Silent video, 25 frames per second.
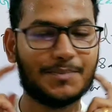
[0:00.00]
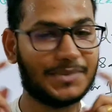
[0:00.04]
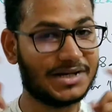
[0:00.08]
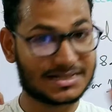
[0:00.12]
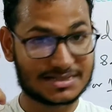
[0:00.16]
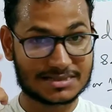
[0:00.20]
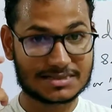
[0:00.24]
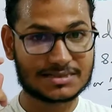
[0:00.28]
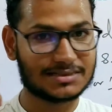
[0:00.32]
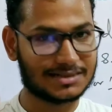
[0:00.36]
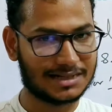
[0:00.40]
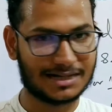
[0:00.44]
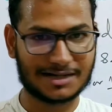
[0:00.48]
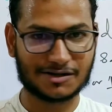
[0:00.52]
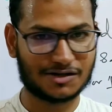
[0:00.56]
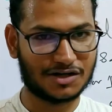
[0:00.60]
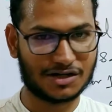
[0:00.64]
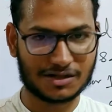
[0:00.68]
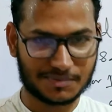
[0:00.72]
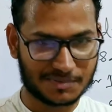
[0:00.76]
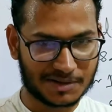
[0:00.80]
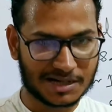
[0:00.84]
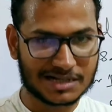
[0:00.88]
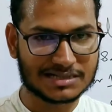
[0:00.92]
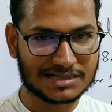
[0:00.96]
means they are
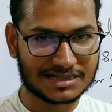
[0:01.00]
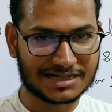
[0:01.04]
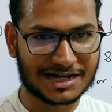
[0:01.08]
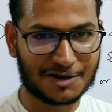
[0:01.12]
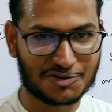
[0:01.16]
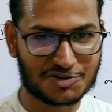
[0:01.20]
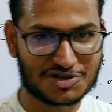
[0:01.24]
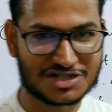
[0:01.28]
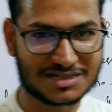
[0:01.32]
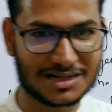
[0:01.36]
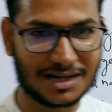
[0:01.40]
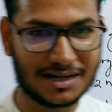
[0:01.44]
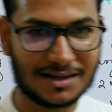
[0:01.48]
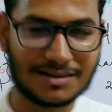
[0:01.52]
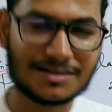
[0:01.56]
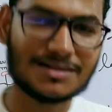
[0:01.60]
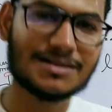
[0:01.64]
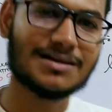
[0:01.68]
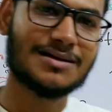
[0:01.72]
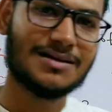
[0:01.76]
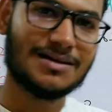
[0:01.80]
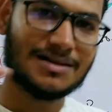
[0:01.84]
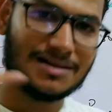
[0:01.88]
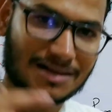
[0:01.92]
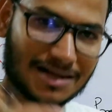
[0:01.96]
not present outside,
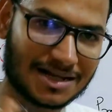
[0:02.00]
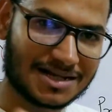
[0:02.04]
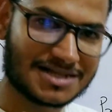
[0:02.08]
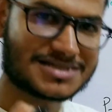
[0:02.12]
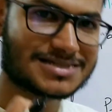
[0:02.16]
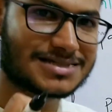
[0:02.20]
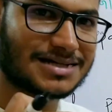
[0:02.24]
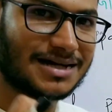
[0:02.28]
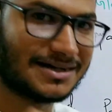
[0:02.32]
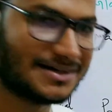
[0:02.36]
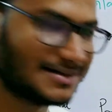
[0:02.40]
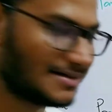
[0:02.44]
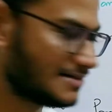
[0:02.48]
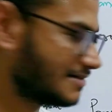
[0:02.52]
inside